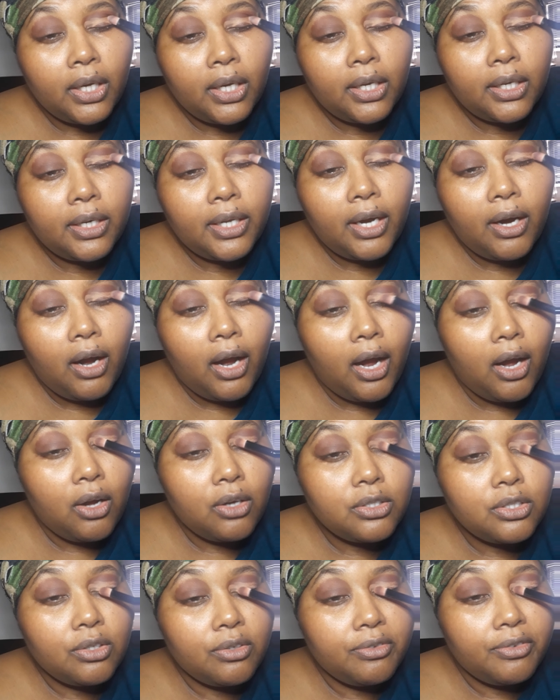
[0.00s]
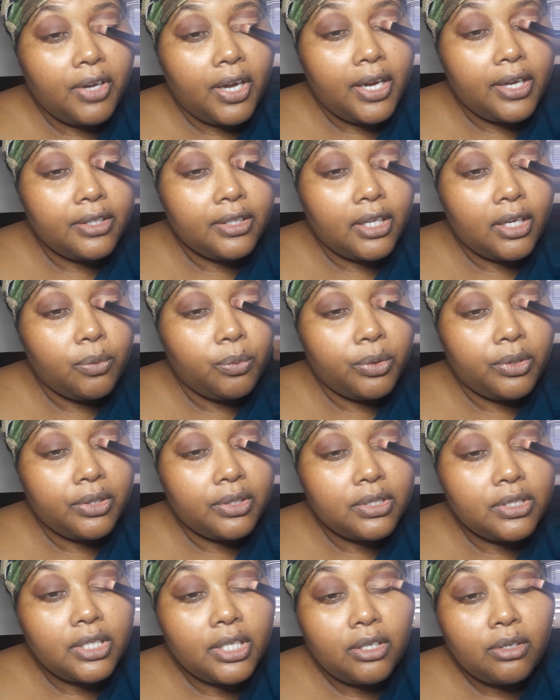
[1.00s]
Now, I also find that with a
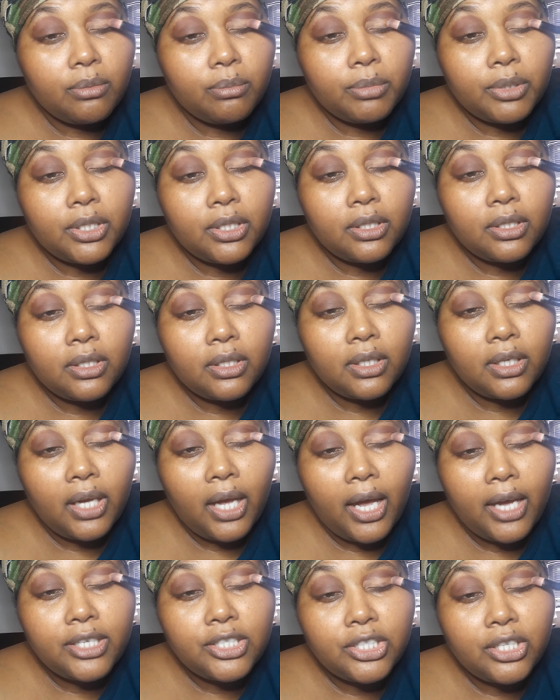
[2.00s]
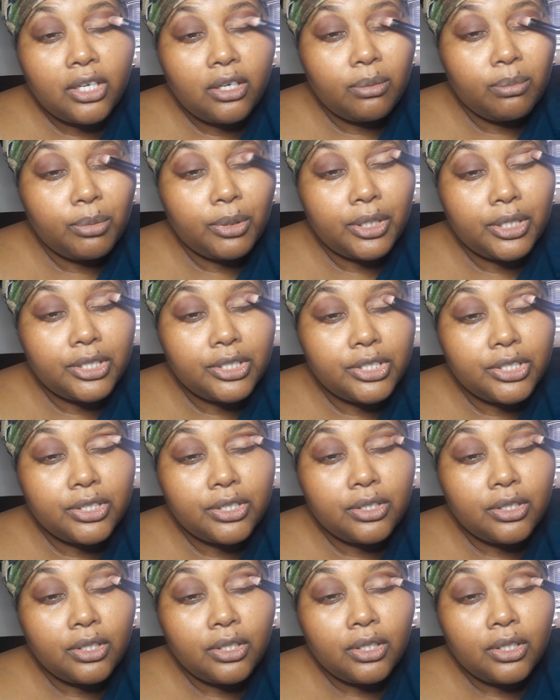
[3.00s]
damp eyeshadow brush,